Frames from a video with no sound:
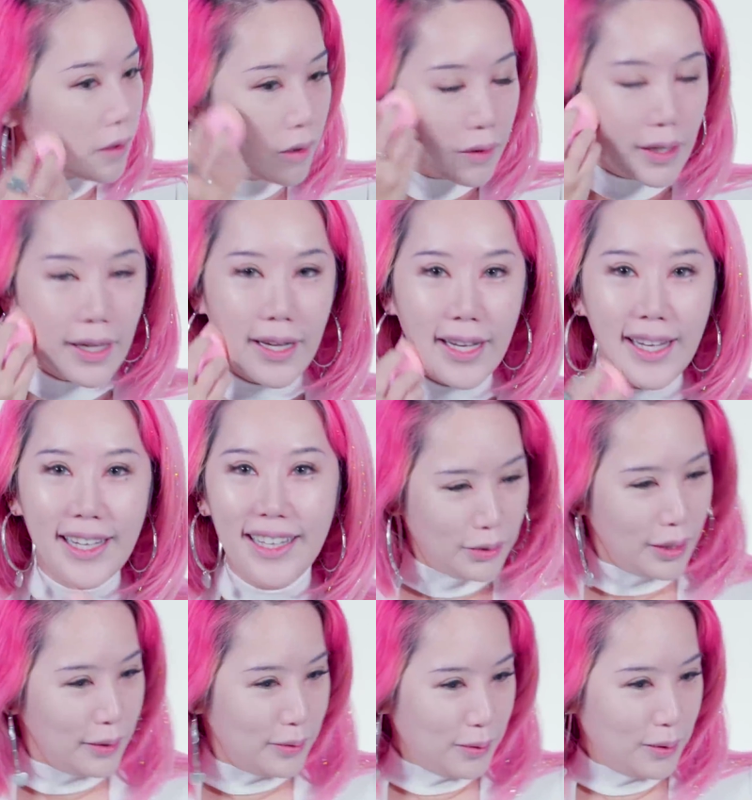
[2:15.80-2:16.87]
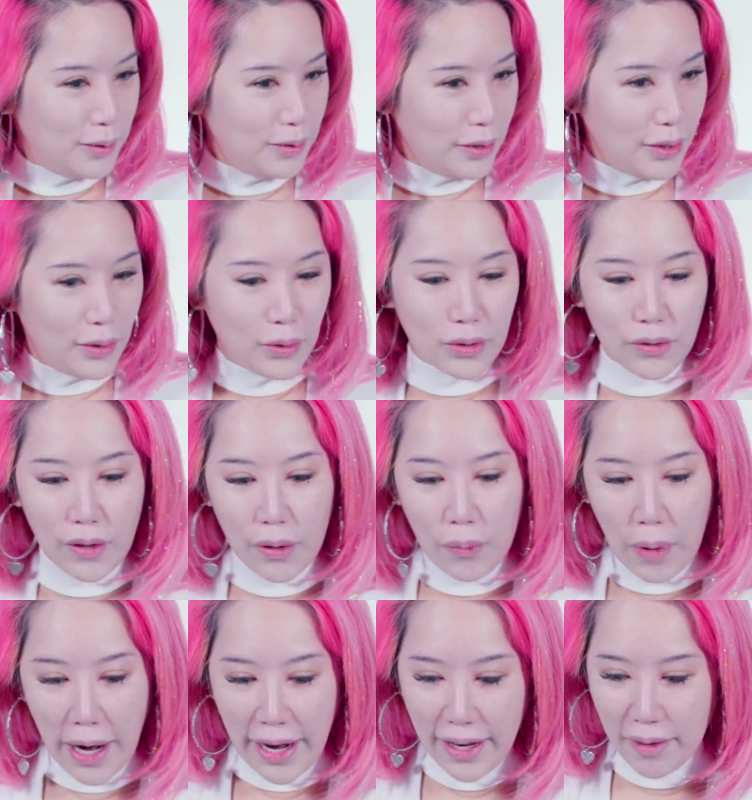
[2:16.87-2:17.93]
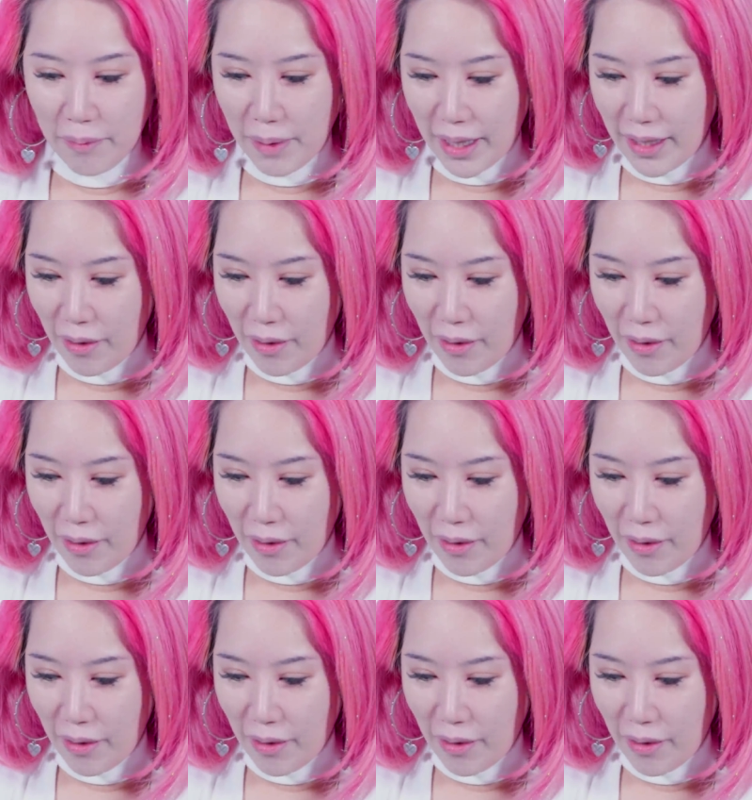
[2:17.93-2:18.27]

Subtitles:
Okay. I still don't think it looks very white, but